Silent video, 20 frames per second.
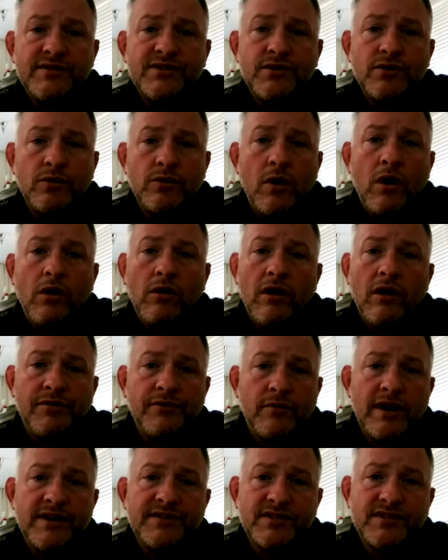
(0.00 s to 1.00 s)
to all
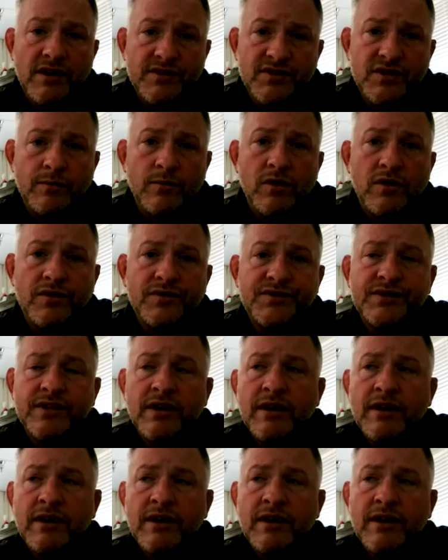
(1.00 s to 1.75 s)
authorized customers